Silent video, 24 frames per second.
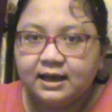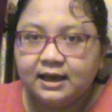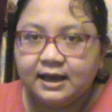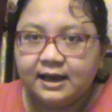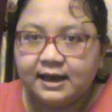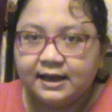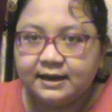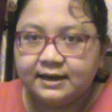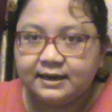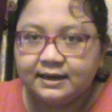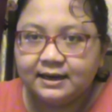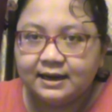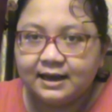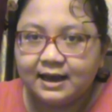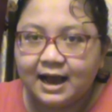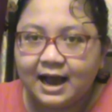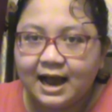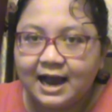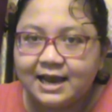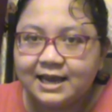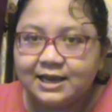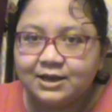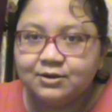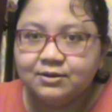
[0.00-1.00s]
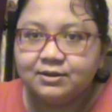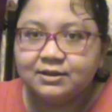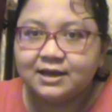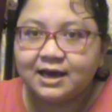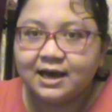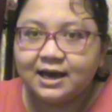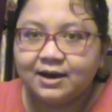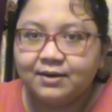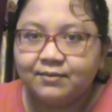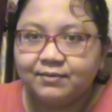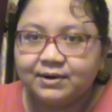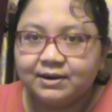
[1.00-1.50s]
And I use
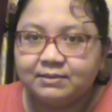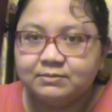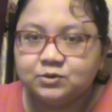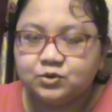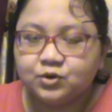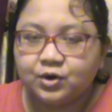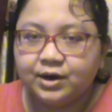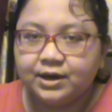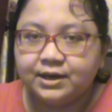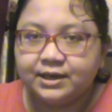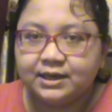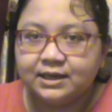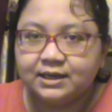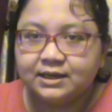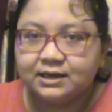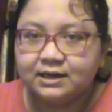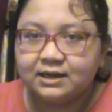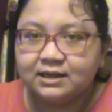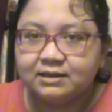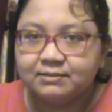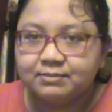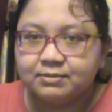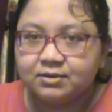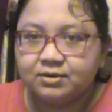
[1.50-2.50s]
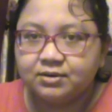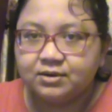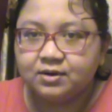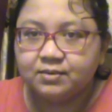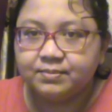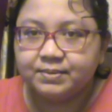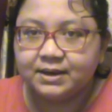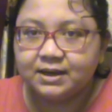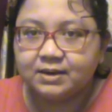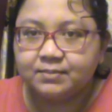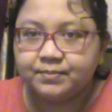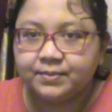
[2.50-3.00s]
that when I'm drawing in Clip Studio
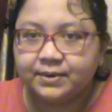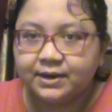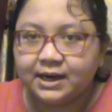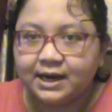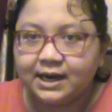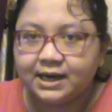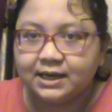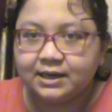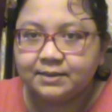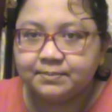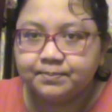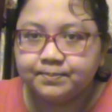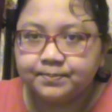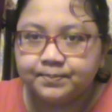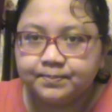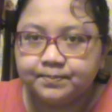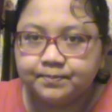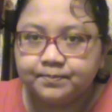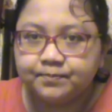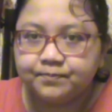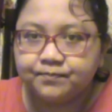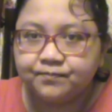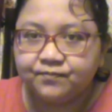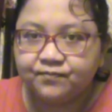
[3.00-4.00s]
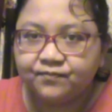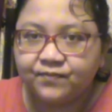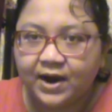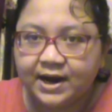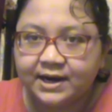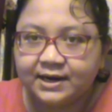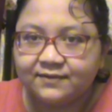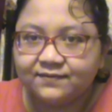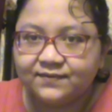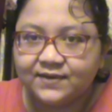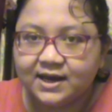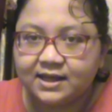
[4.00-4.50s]
Paint, but I
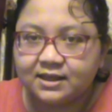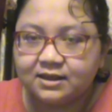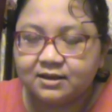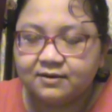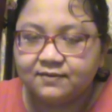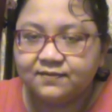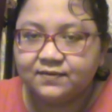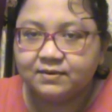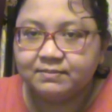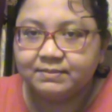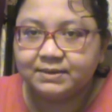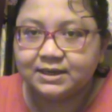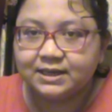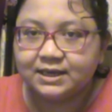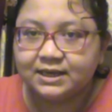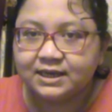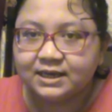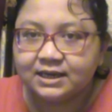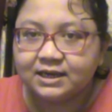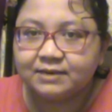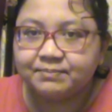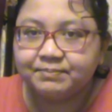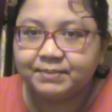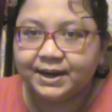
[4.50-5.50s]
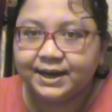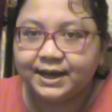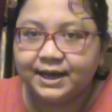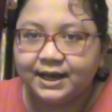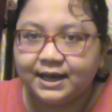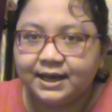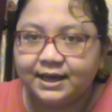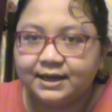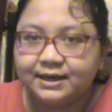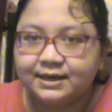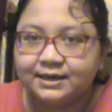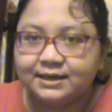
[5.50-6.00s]
find it faster for me to ink by
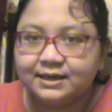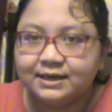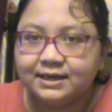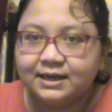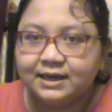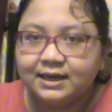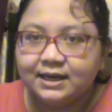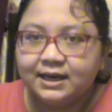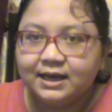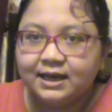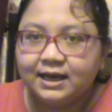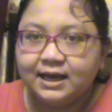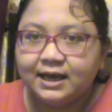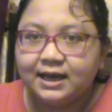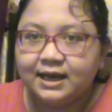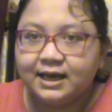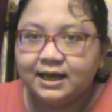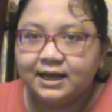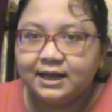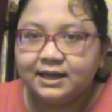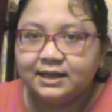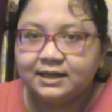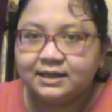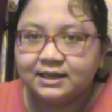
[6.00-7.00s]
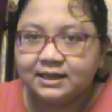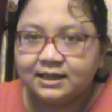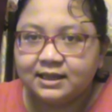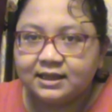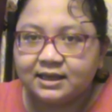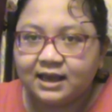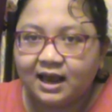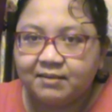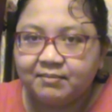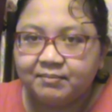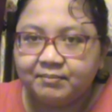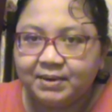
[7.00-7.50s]
hand and then
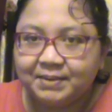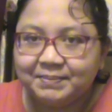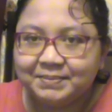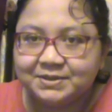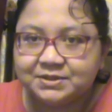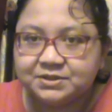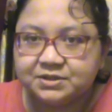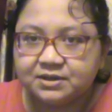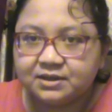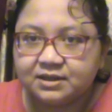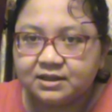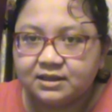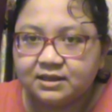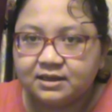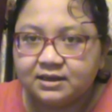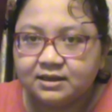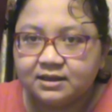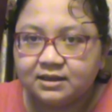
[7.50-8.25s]
scan my pictures.